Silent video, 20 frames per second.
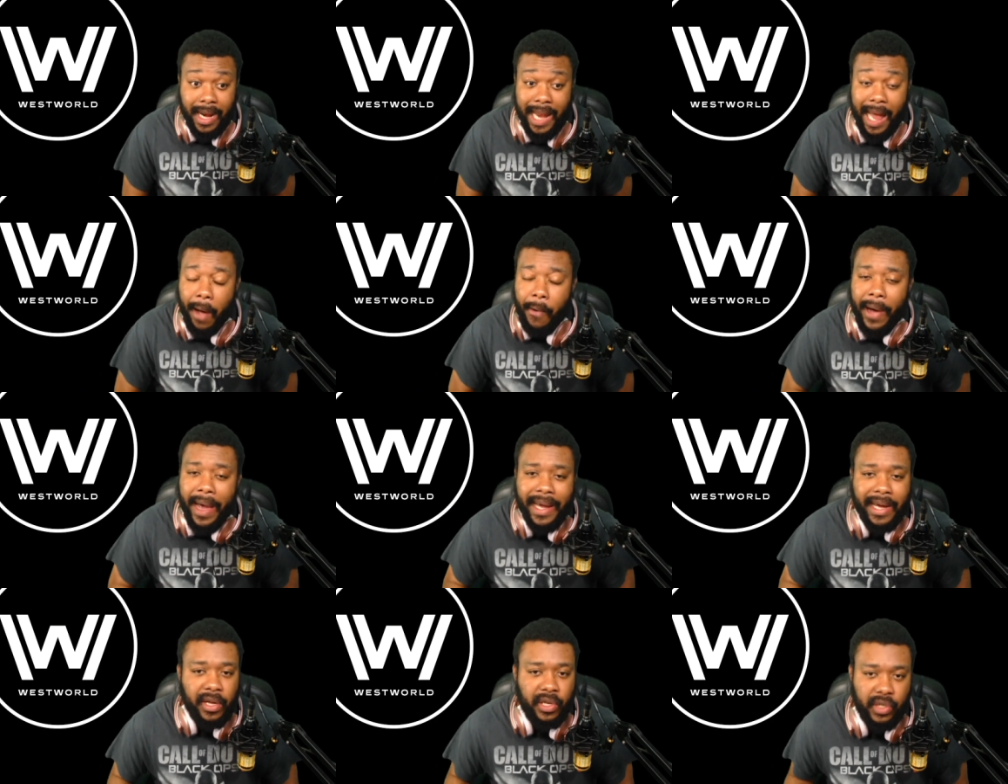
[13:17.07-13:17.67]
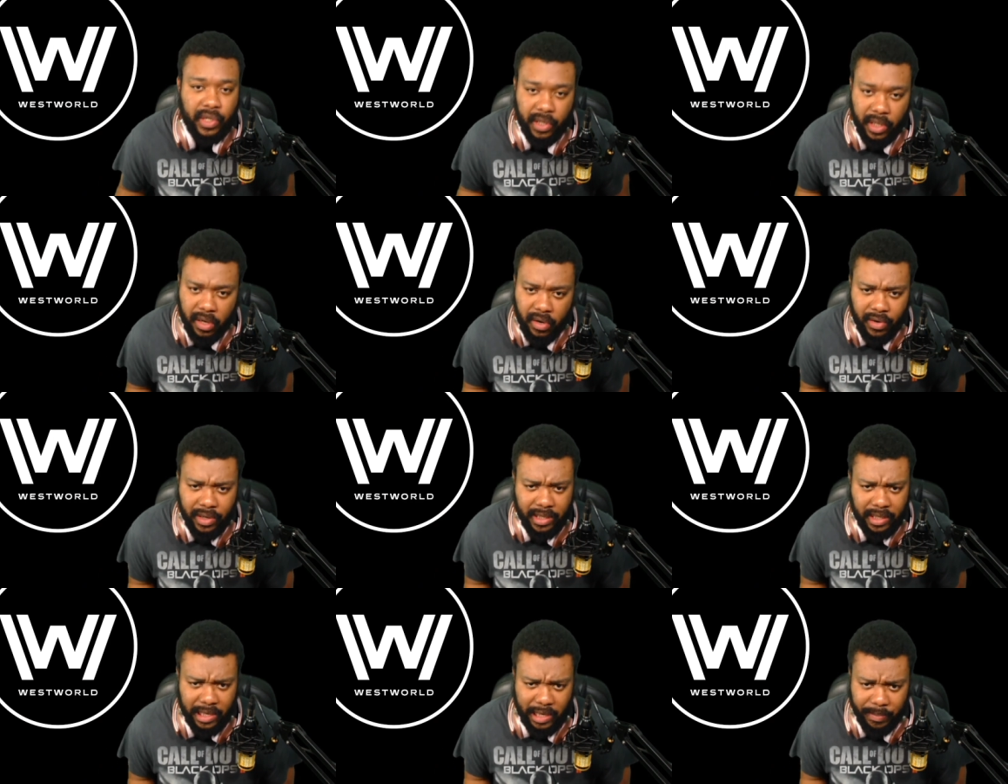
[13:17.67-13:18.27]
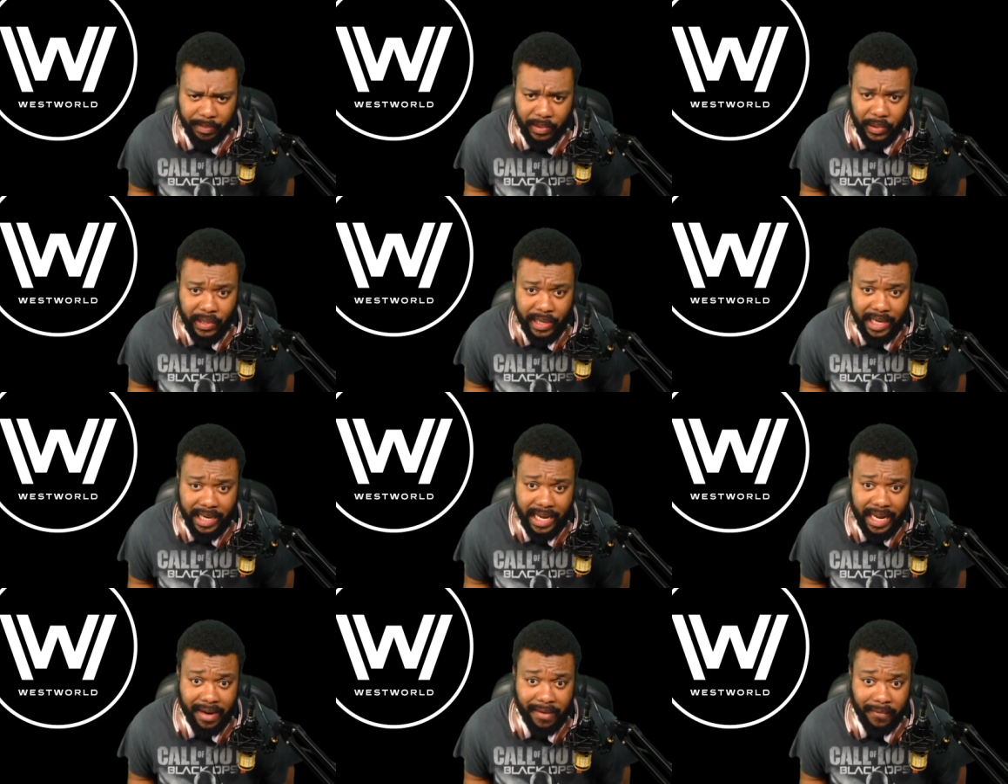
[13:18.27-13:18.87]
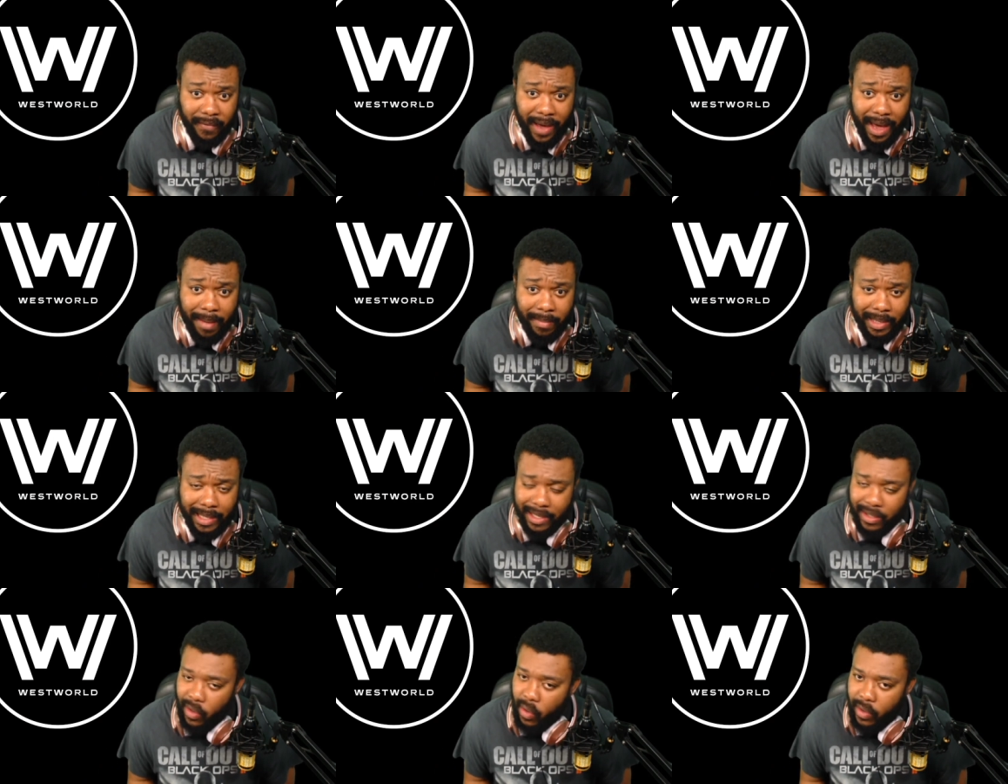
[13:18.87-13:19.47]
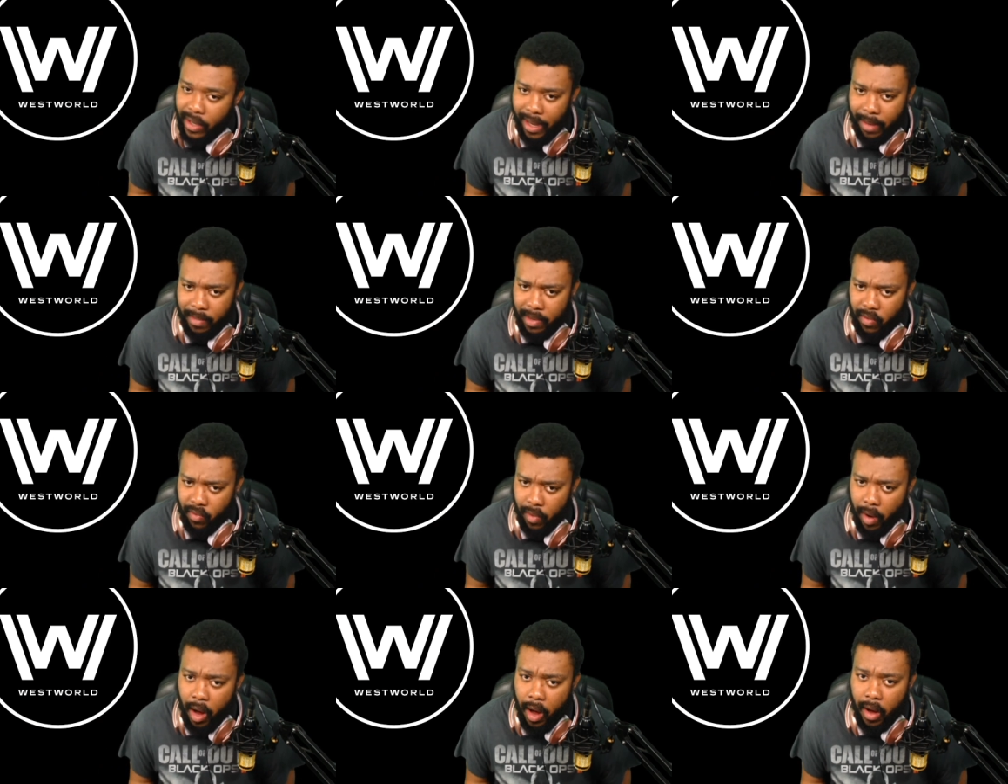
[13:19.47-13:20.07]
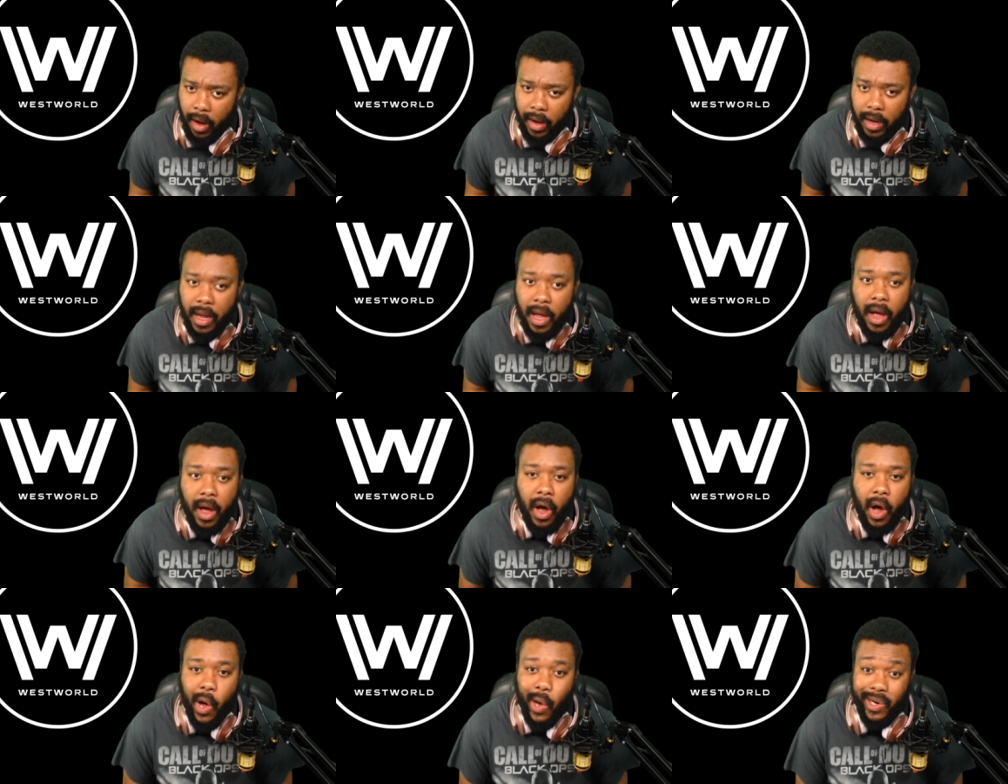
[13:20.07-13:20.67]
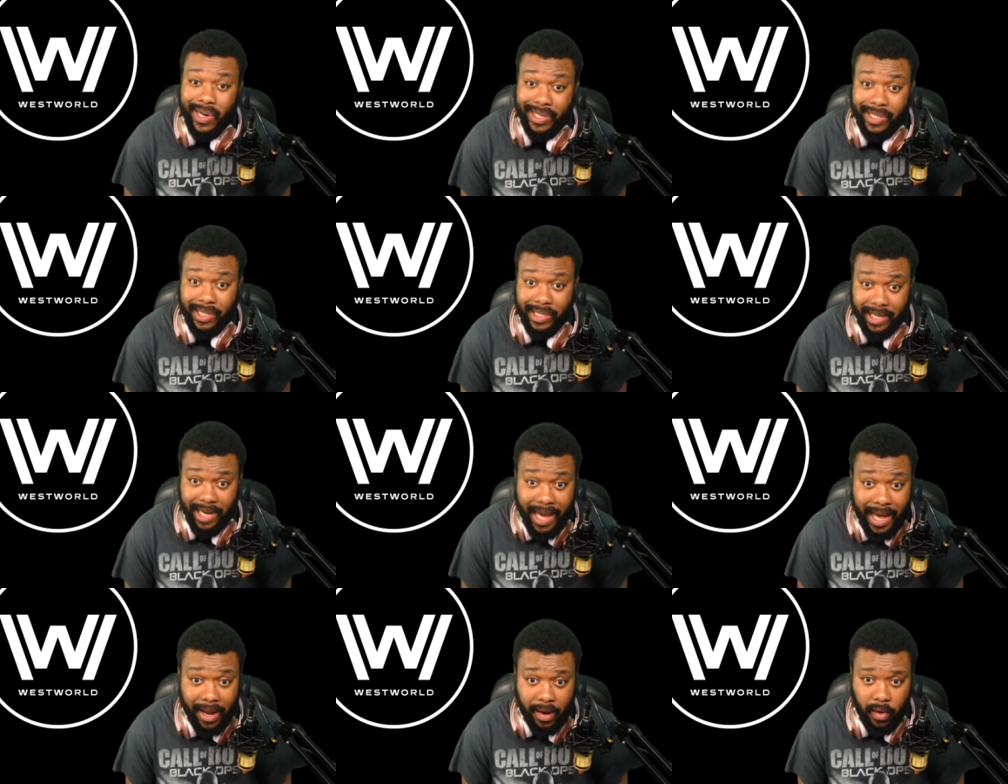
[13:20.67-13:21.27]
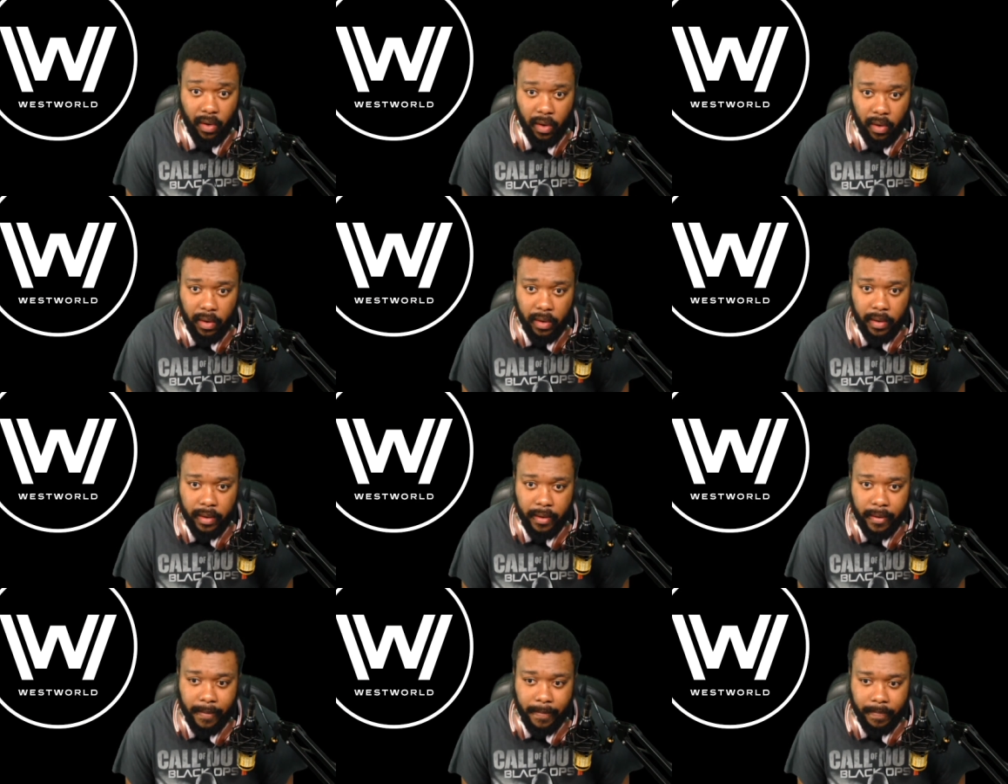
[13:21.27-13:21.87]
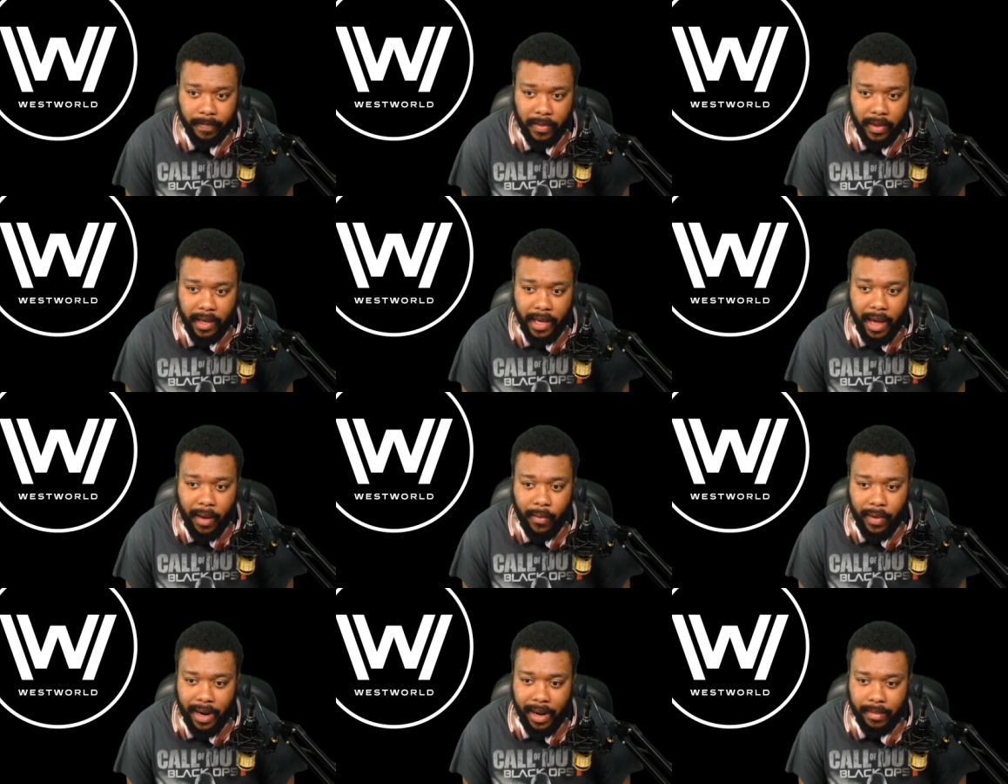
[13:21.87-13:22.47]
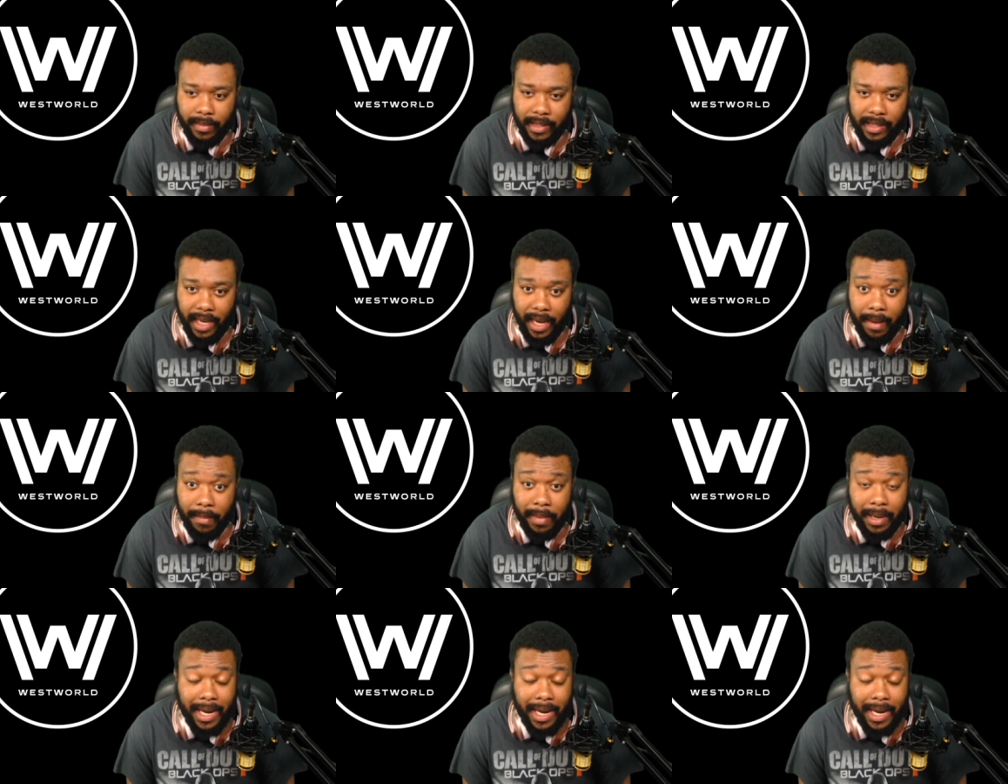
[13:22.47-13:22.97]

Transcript: Now I consider us a community and a family, don't get me wrong, on the channel, you get what I'm saying?